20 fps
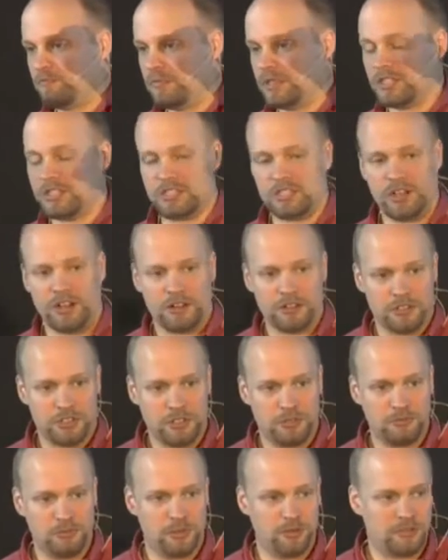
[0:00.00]
But stars
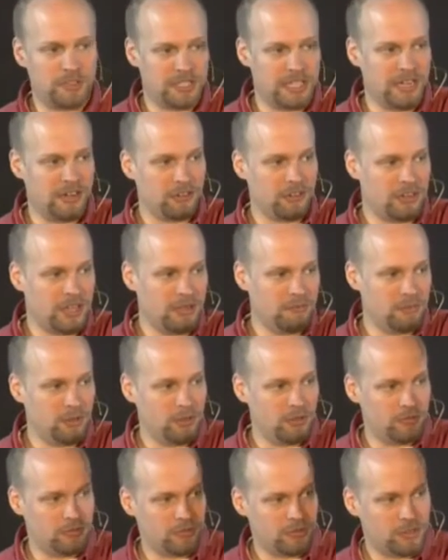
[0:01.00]
don't move south. They
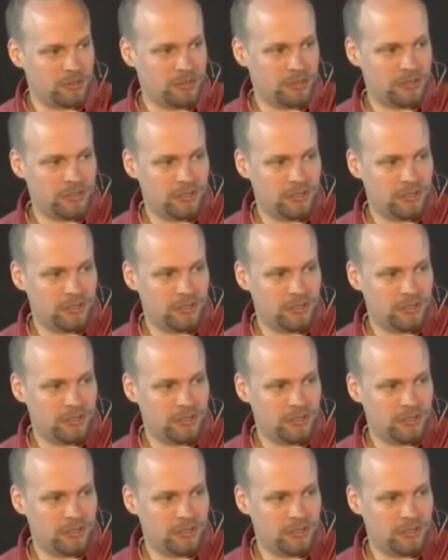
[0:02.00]
move